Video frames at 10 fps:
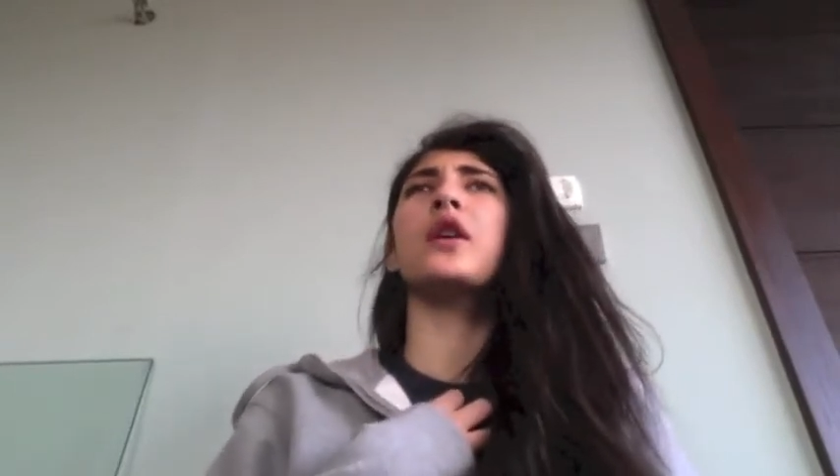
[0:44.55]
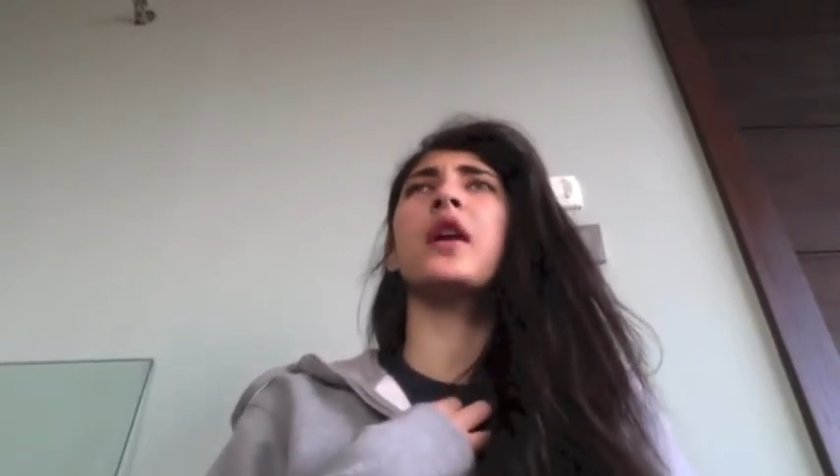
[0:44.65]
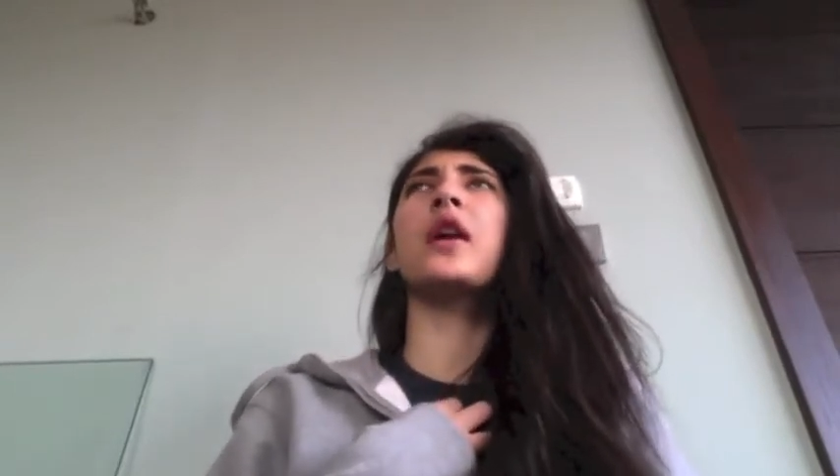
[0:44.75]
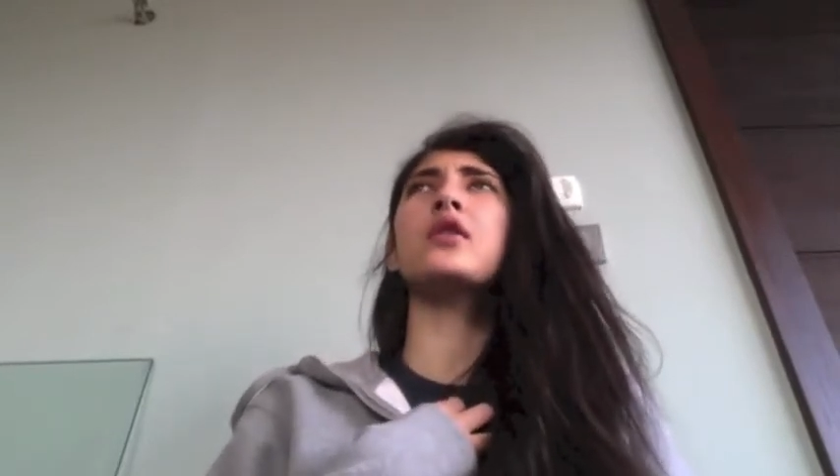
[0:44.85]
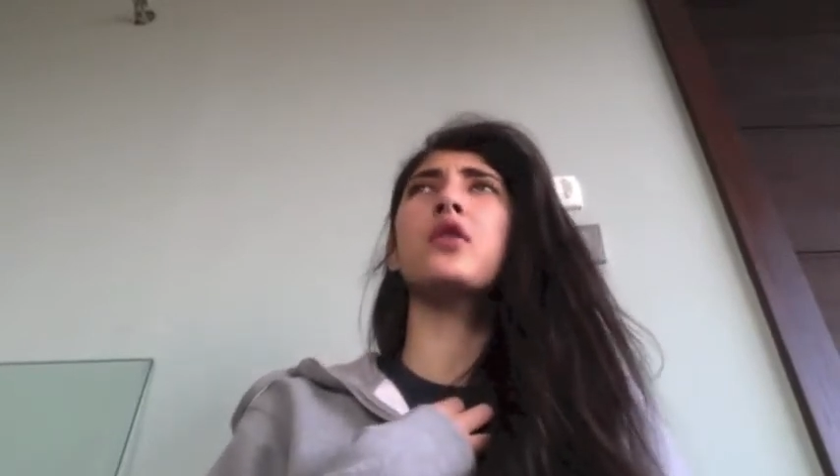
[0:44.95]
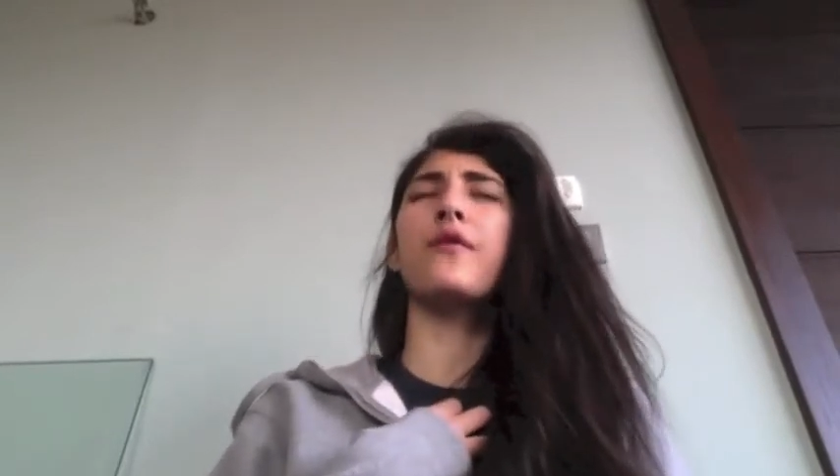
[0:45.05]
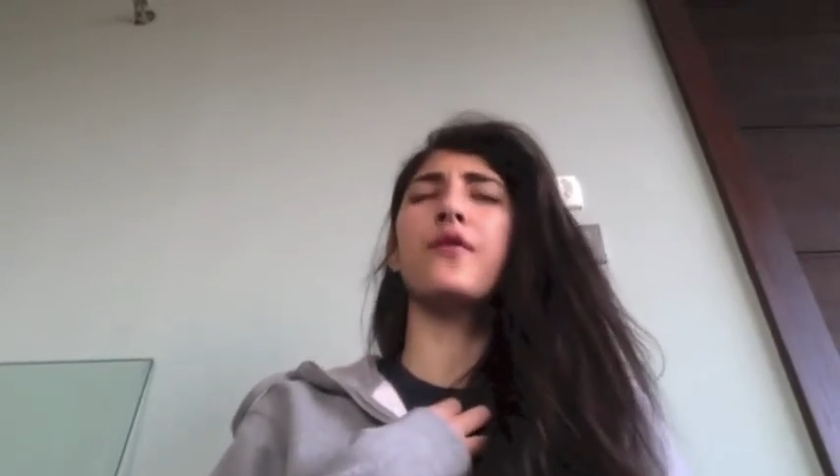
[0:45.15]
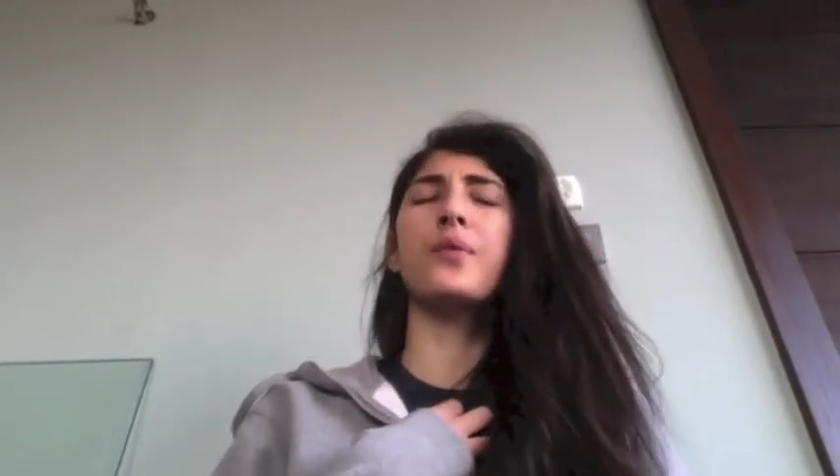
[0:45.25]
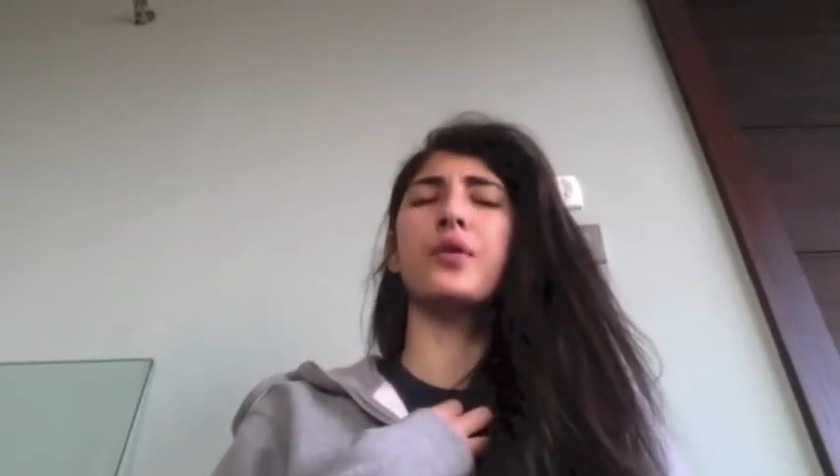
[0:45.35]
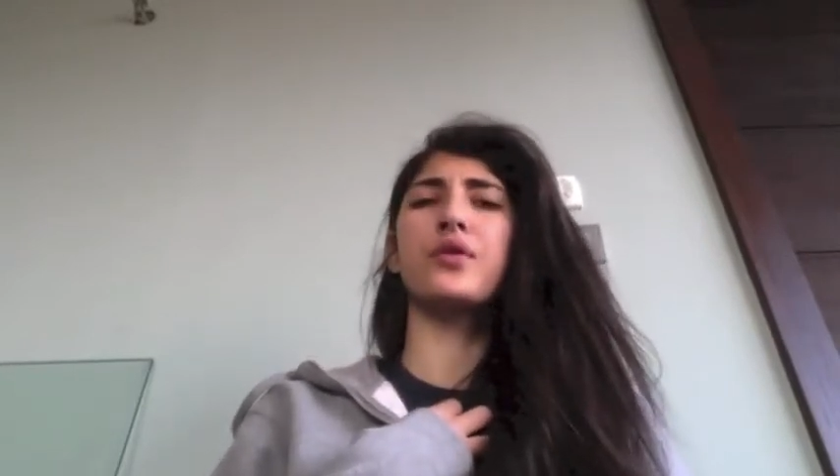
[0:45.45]
king of the
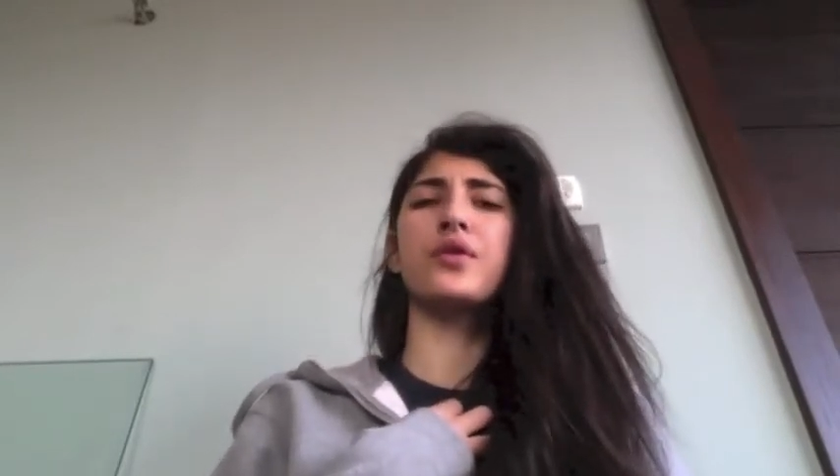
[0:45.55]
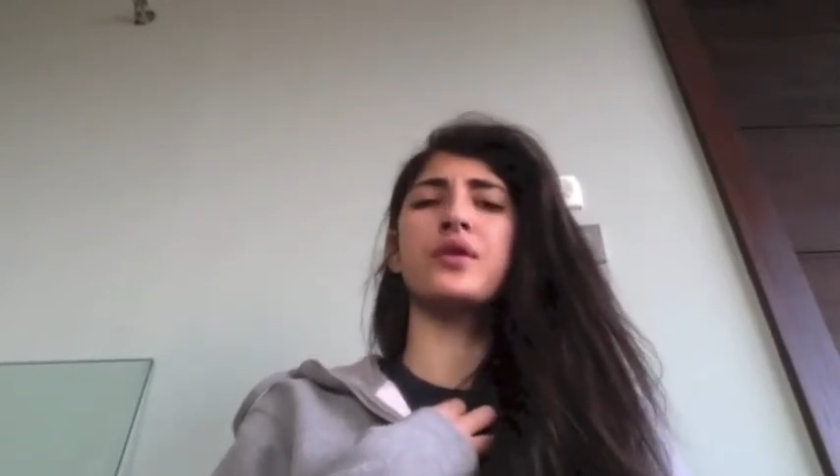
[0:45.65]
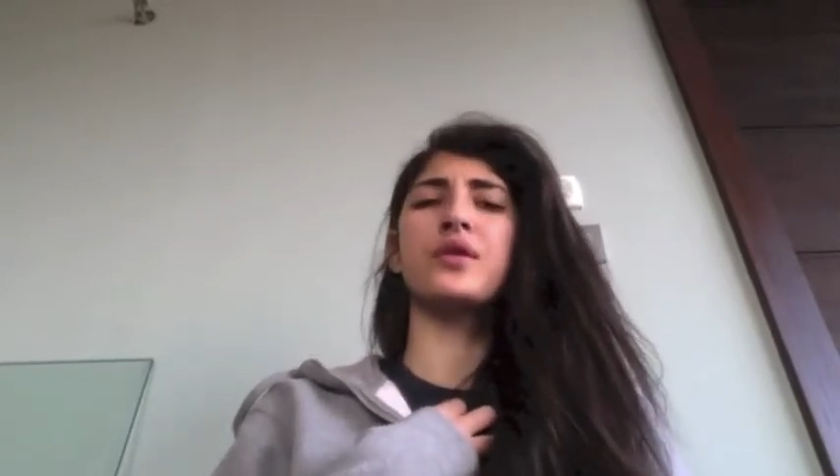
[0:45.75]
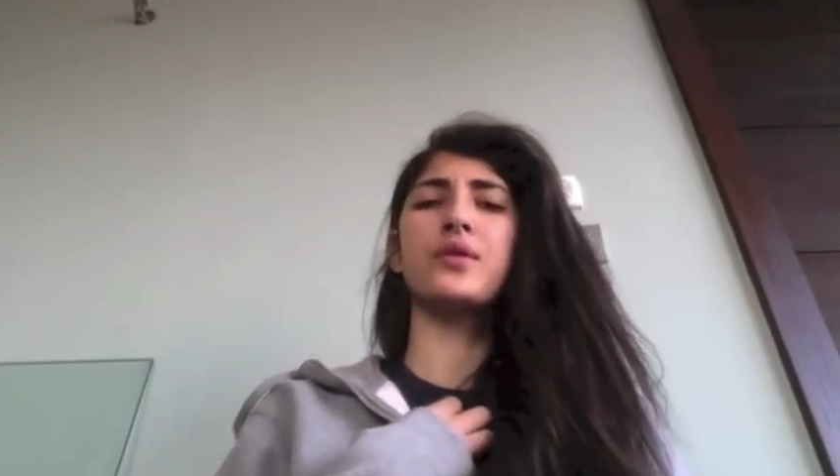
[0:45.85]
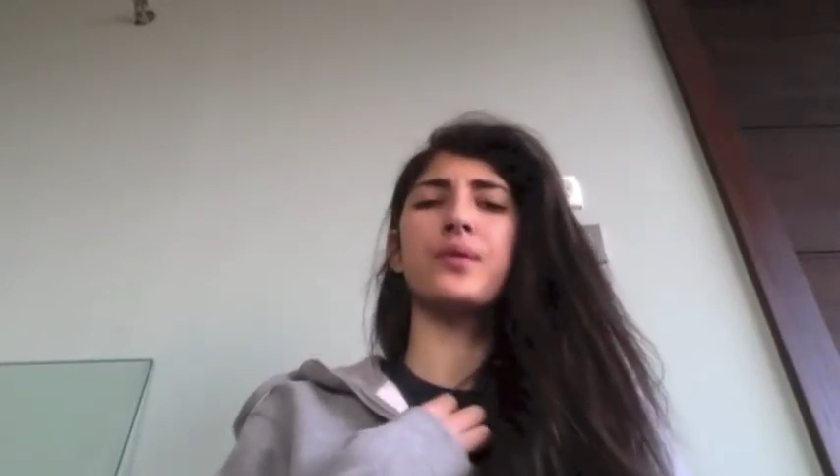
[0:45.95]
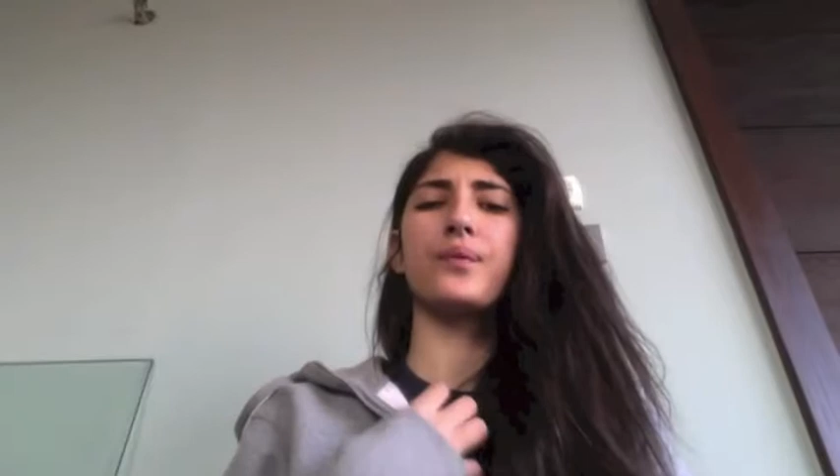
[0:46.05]
birds.